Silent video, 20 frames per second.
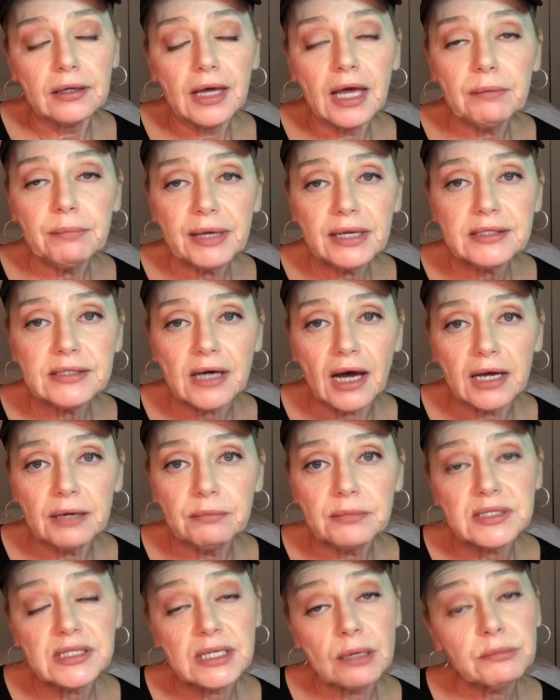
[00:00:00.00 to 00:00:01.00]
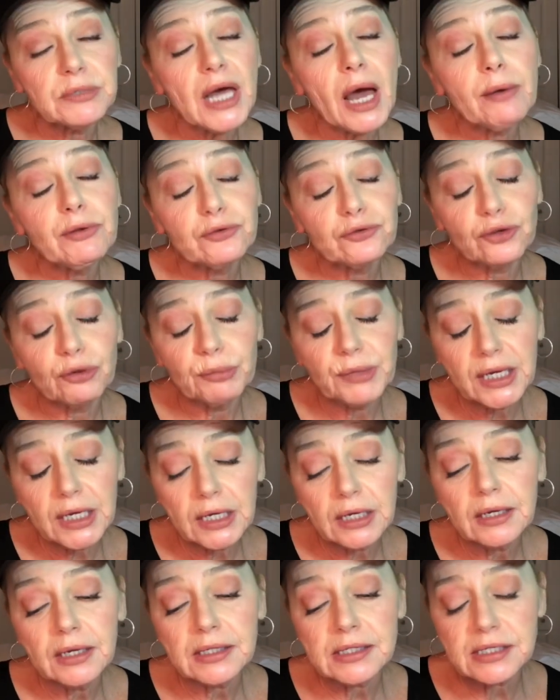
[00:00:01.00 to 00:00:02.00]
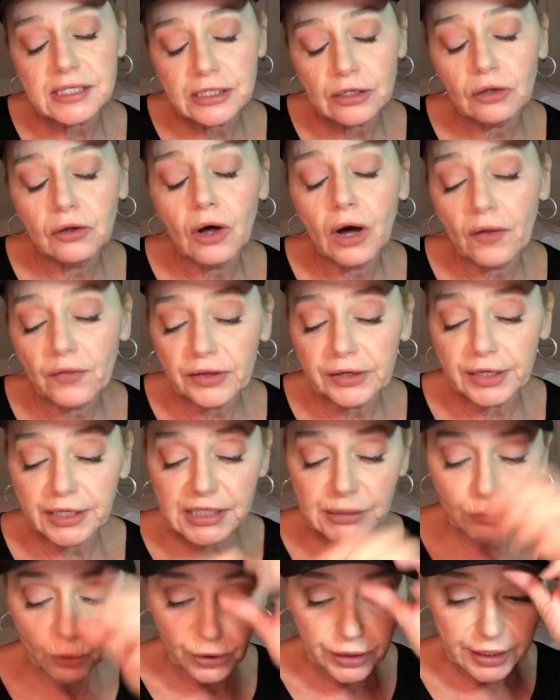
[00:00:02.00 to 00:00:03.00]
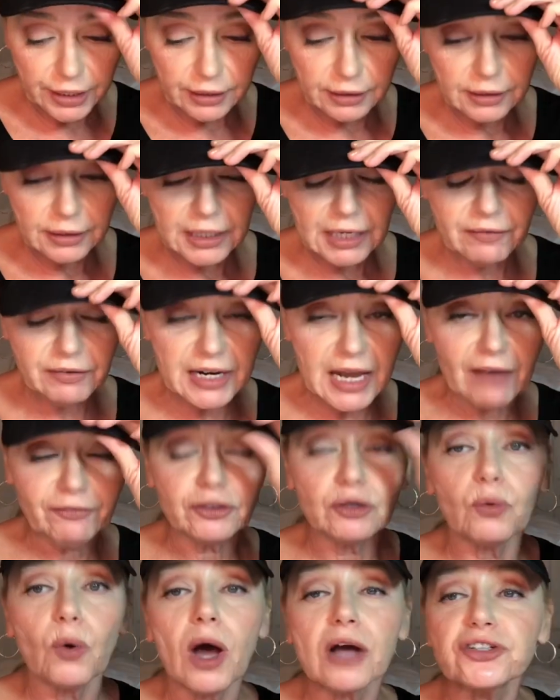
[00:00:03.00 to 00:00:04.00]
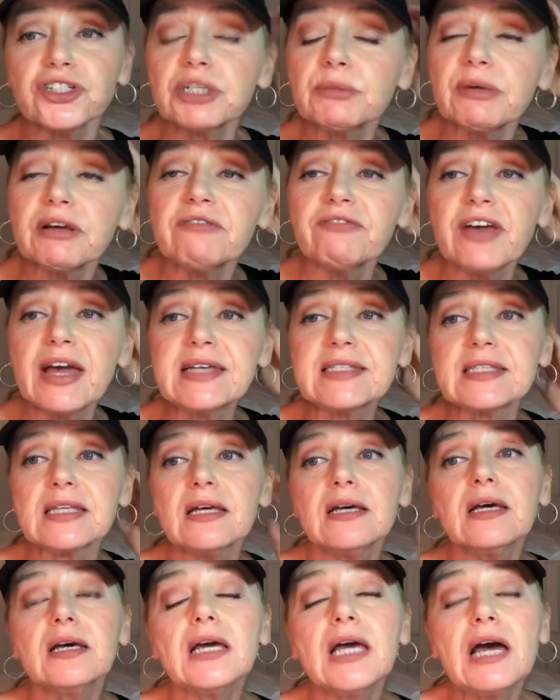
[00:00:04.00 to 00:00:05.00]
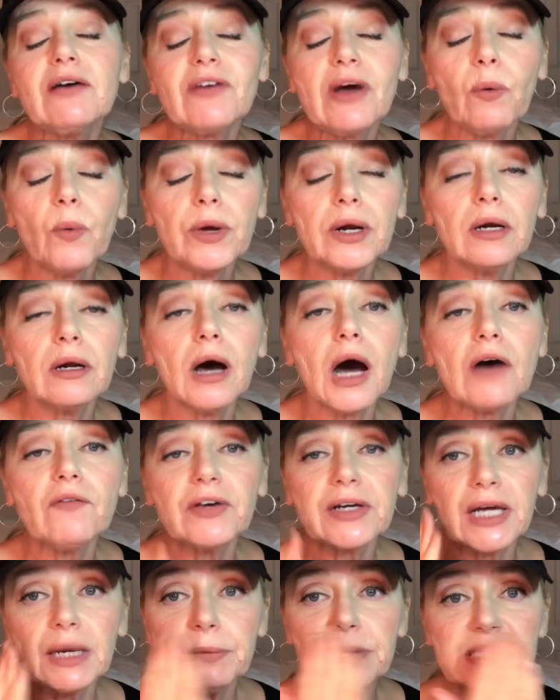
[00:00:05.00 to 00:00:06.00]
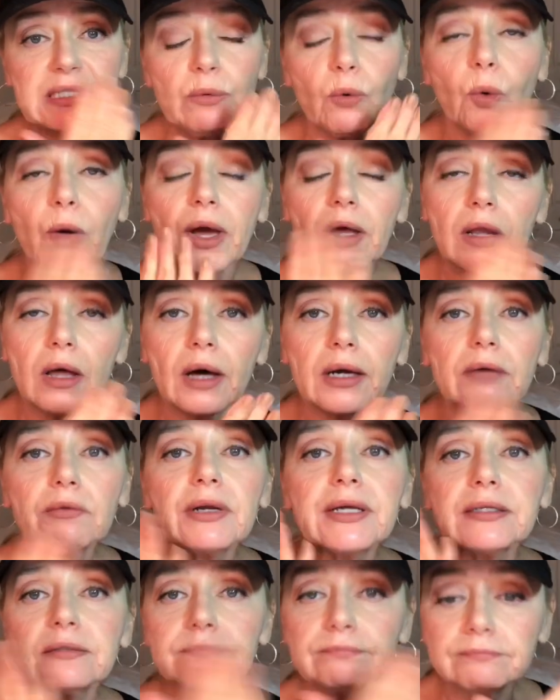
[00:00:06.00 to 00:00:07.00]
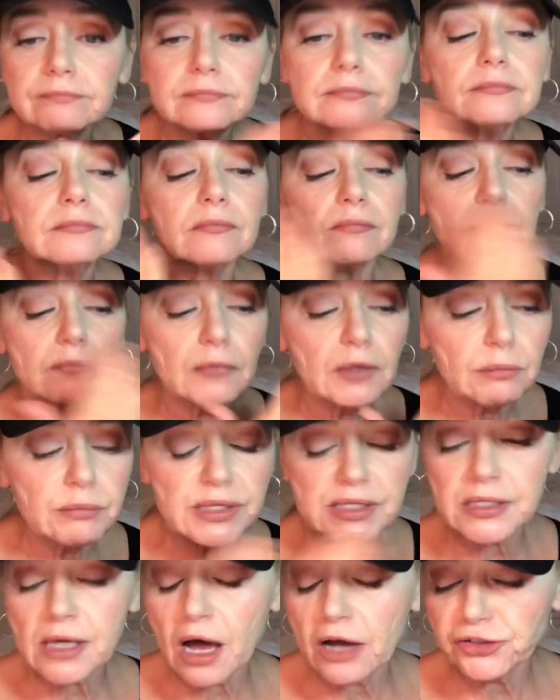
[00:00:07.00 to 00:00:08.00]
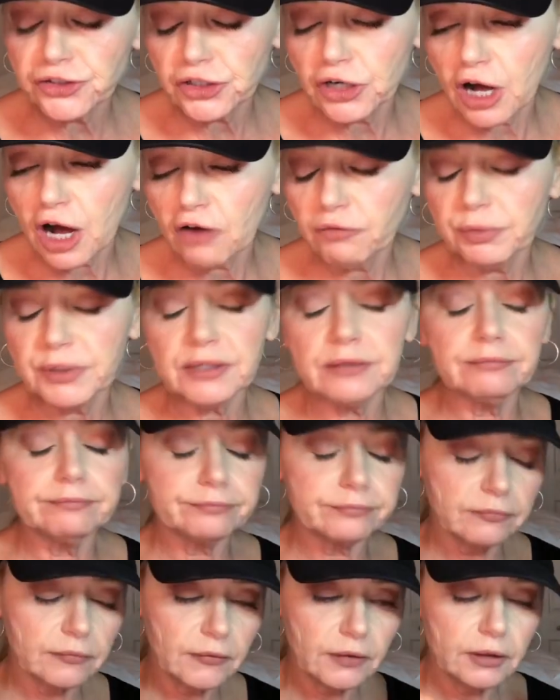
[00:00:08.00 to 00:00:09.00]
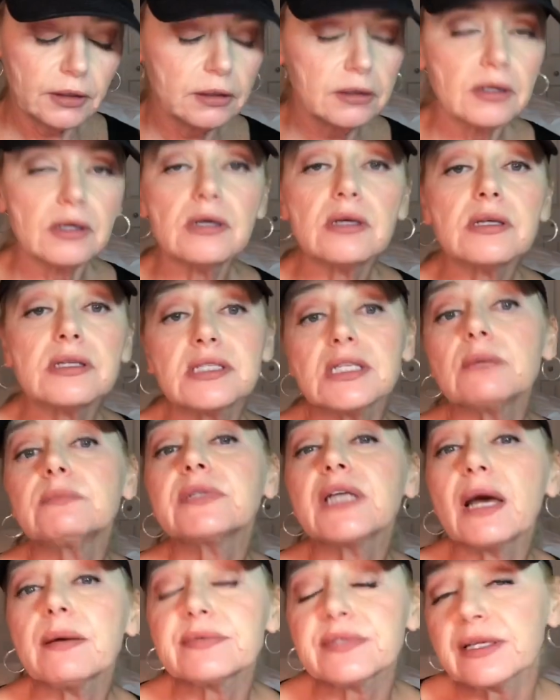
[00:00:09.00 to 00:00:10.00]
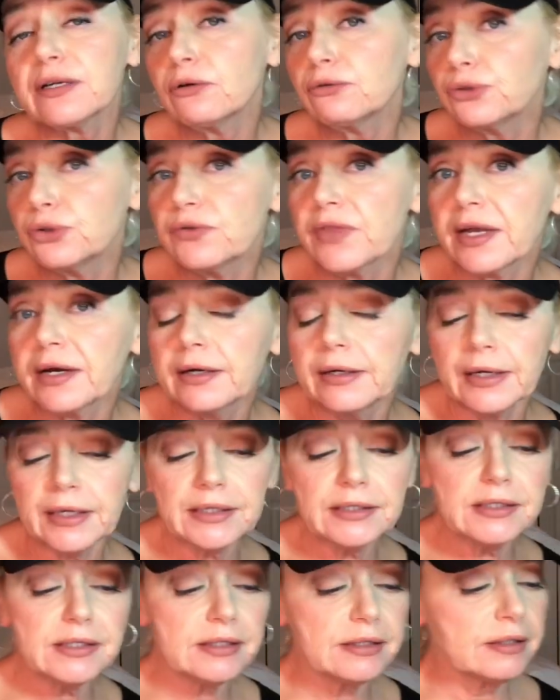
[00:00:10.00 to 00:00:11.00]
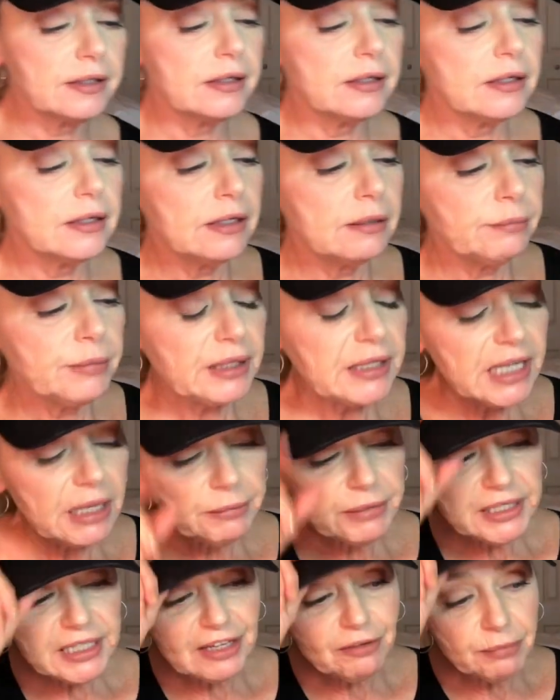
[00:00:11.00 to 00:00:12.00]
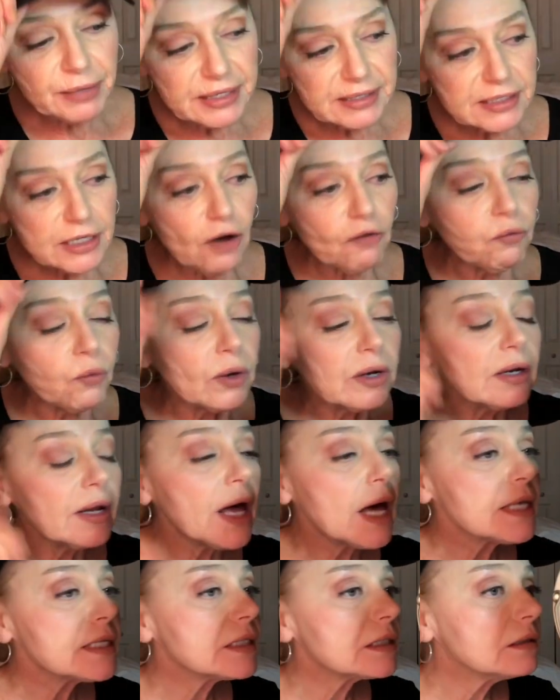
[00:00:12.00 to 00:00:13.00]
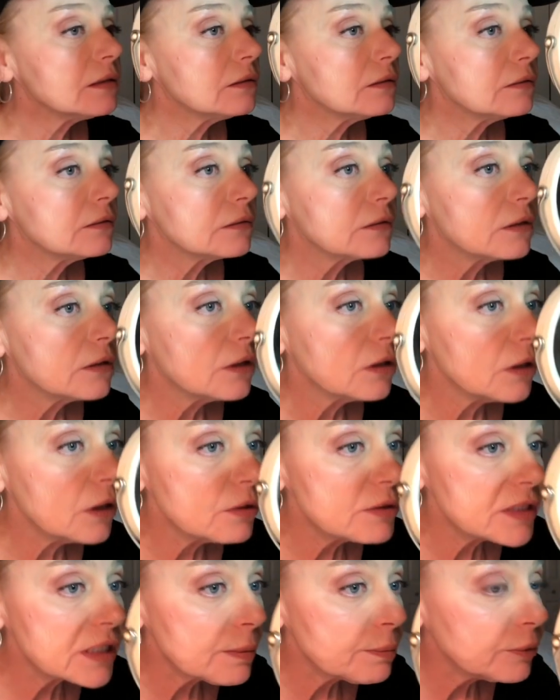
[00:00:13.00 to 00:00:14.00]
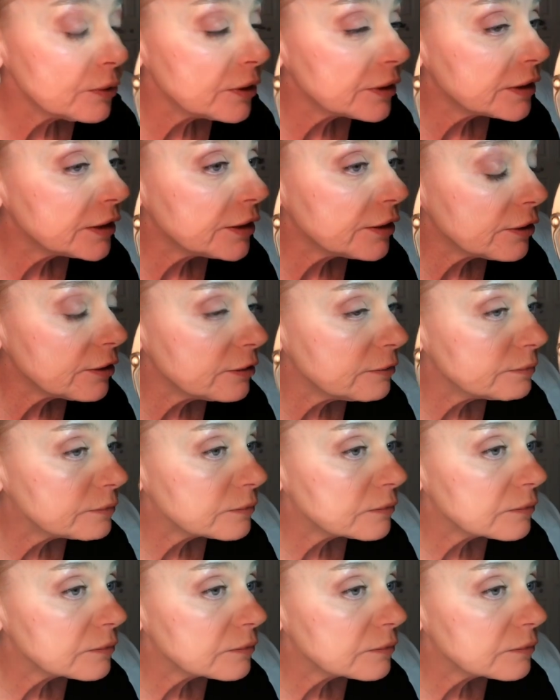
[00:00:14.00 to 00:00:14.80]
at bedtime. Sometimes for me, it's still on the next morning, even after washing my face. If I want it off, I gotta put some oil on, really massage it off, but sometimes I don't do that at night. But let me give myself one last close-up look here.